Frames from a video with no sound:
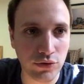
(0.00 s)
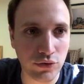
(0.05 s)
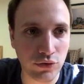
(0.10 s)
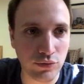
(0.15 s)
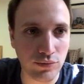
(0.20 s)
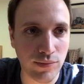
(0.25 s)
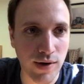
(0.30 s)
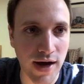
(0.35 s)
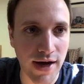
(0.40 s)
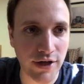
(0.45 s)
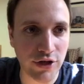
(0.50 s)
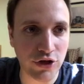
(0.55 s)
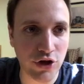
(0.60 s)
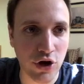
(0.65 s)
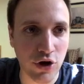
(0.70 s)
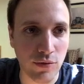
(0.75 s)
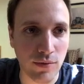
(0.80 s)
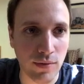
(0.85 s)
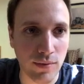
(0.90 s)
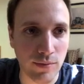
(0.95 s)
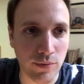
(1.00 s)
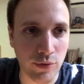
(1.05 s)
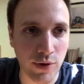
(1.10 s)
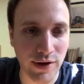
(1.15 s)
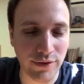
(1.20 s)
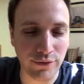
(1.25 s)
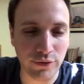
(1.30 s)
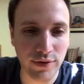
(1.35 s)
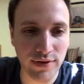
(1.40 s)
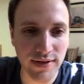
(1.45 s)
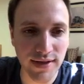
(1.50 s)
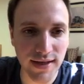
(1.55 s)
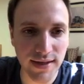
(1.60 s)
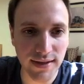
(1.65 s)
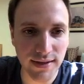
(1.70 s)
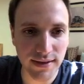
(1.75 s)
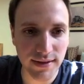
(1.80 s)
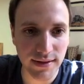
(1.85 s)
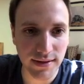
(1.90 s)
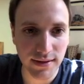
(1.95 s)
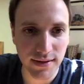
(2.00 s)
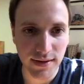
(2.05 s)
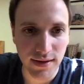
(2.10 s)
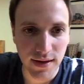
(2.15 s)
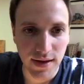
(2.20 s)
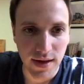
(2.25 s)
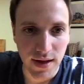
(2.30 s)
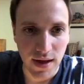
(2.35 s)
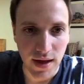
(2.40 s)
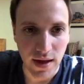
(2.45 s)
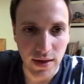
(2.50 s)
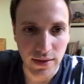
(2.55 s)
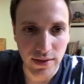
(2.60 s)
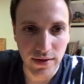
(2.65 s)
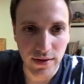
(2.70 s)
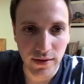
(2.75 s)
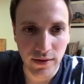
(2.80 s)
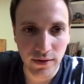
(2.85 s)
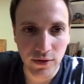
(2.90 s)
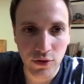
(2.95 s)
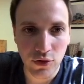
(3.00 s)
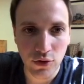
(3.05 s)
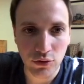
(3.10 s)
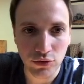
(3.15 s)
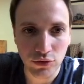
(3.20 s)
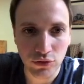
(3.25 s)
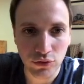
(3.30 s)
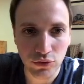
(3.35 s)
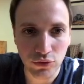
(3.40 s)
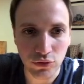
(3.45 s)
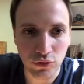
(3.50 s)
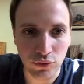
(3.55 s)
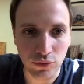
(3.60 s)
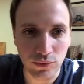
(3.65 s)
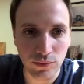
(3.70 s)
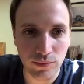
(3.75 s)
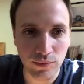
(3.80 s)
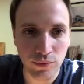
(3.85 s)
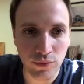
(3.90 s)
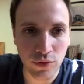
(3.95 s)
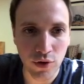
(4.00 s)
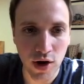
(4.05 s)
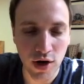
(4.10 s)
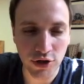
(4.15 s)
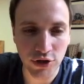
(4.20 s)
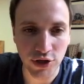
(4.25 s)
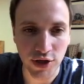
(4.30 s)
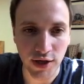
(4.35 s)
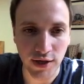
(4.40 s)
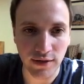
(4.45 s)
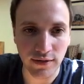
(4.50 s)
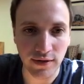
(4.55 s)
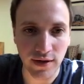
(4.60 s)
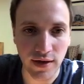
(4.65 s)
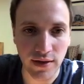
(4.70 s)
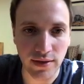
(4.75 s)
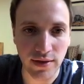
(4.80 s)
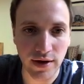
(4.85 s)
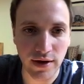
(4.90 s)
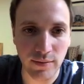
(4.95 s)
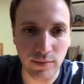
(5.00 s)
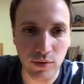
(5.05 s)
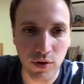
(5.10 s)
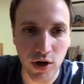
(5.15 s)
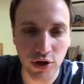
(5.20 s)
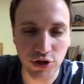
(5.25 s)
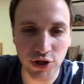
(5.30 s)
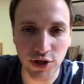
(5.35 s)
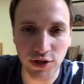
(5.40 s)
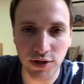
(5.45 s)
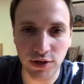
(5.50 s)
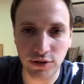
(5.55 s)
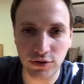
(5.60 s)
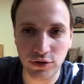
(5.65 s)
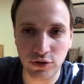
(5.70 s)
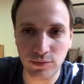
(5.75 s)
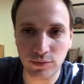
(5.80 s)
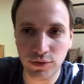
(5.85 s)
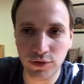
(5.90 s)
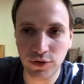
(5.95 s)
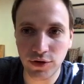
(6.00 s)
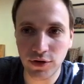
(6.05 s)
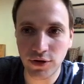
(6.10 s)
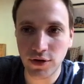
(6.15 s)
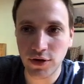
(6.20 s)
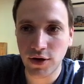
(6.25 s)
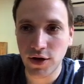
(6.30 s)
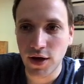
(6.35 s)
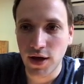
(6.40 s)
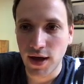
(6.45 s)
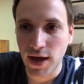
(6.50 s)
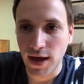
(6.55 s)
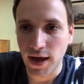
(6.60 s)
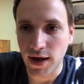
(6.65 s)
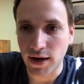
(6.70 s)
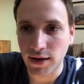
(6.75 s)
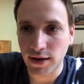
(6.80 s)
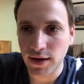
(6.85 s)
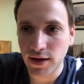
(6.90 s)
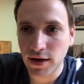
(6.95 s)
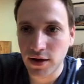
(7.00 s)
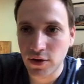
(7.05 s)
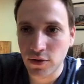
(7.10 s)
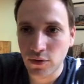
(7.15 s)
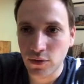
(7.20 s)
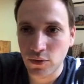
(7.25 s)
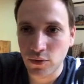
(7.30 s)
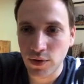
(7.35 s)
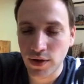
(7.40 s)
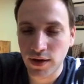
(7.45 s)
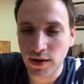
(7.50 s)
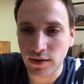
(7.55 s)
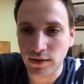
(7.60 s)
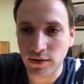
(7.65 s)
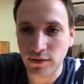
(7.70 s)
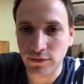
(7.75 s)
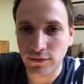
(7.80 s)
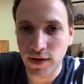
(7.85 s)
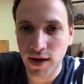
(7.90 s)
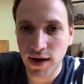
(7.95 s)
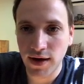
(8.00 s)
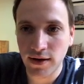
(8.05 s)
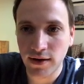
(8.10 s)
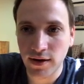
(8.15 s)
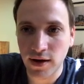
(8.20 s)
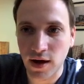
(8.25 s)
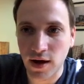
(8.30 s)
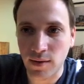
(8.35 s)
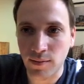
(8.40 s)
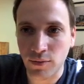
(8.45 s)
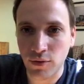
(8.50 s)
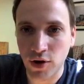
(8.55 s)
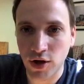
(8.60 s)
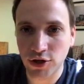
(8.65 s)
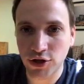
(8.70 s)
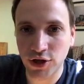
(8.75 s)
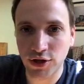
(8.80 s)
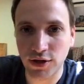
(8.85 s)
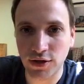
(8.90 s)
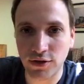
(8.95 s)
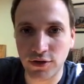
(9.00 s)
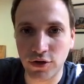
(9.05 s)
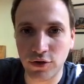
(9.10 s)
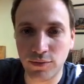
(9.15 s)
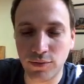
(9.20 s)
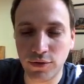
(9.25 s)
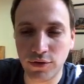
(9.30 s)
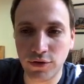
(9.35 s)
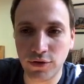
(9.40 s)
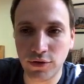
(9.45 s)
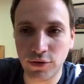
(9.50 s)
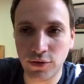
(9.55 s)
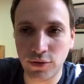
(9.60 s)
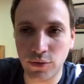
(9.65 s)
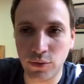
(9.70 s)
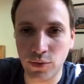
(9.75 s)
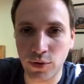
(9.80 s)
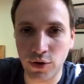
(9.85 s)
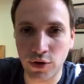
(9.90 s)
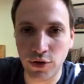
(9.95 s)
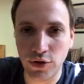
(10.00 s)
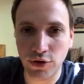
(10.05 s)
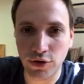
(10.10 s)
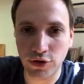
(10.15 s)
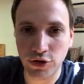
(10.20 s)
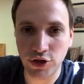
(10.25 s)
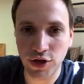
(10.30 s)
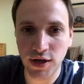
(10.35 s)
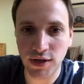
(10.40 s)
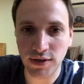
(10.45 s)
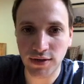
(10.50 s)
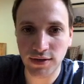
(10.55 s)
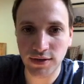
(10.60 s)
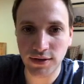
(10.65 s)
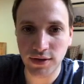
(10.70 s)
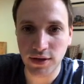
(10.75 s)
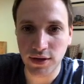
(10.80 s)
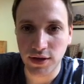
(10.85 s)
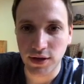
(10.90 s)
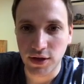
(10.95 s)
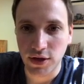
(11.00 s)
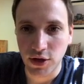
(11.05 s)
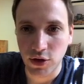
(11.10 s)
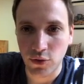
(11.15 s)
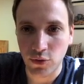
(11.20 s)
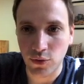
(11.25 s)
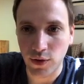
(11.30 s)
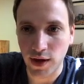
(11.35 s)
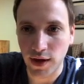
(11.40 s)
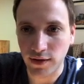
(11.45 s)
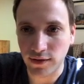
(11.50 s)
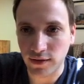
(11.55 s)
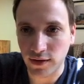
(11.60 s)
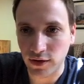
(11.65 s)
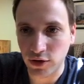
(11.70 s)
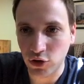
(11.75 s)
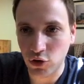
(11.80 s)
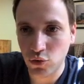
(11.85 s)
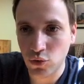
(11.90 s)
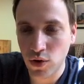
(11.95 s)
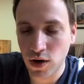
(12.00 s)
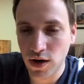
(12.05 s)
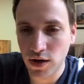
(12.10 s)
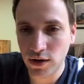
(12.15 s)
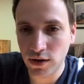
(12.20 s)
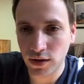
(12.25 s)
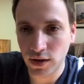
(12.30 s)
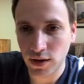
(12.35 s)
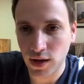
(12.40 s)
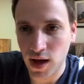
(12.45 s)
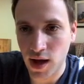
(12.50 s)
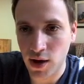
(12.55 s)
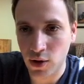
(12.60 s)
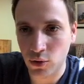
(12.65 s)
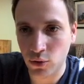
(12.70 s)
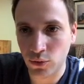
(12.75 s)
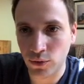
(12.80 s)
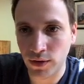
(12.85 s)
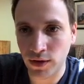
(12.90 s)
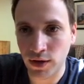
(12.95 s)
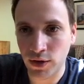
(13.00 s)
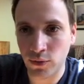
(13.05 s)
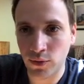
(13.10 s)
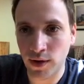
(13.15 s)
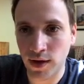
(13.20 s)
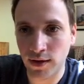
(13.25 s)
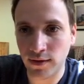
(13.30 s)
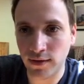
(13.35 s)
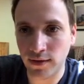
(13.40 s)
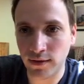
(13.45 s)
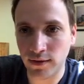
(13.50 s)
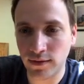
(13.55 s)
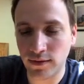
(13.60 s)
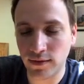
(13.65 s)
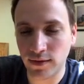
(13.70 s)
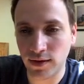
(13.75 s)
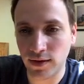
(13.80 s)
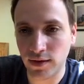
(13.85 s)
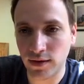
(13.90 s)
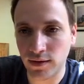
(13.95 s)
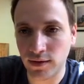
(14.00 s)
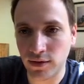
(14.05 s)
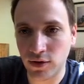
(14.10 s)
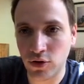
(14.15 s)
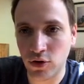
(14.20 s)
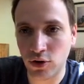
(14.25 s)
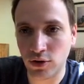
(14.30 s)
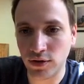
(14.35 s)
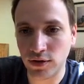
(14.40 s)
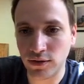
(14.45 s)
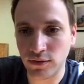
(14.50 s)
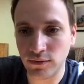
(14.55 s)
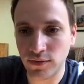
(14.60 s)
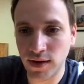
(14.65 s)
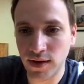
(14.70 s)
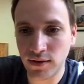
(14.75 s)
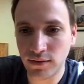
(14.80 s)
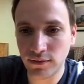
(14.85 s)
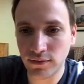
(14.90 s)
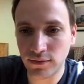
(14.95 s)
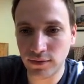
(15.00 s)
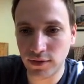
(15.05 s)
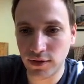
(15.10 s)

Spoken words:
to PyCharm Preferences, and then go to Project and then Project Interpreter. And here we can define a project interpreter. We're going to just create a new one. I already created and called it Venv.